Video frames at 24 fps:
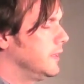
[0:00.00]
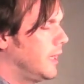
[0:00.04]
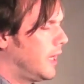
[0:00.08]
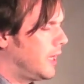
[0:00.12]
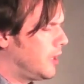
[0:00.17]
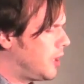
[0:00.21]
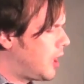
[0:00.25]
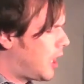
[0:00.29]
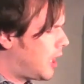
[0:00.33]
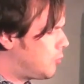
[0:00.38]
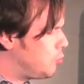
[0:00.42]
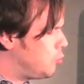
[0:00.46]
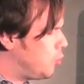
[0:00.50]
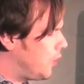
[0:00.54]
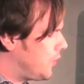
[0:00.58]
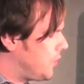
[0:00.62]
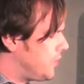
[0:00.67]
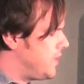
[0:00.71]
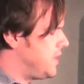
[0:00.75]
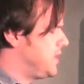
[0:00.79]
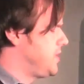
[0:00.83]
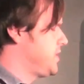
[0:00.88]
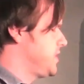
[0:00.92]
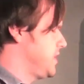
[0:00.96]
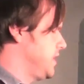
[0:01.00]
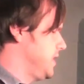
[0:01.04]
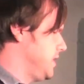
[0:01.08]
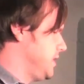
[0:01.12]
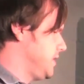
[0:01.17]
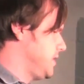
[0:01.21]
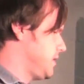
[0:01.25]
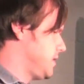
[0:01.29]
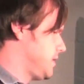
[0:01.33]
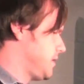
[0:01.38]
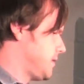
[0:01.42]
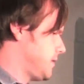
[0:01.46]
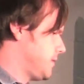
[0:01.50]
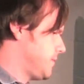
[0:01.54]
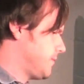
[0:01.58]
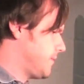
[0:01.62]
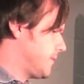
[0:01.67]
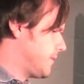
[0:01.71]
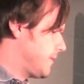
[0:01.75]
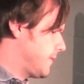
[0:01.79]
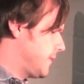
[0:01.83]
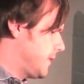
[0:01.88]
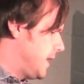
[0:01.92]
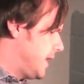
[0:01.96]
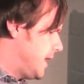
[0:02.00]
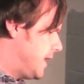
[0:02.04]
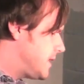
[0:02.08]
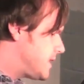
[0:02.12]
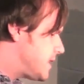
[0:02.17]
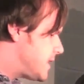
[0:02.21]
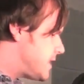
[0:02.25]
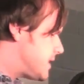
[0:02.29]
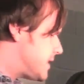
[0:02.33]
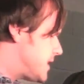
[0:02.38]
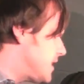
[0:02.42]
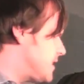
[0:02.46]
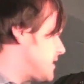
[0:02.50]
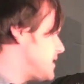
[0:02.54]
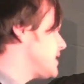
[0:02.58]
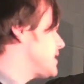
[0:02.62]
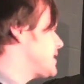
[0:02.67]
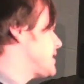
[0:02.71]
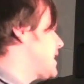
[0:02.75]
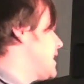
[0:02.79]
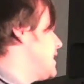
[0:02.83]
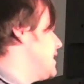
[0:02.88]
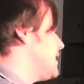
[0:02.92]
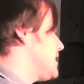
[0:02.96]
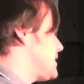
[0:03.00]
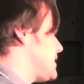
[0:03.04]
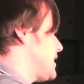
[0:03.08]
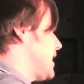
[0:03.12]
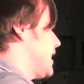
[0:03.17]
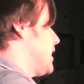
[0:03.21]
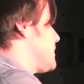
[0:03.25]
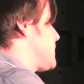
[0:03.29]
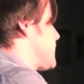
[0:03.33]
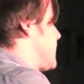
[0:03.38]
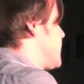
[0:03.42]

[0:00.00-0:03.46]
And what this is that this is, in a sense,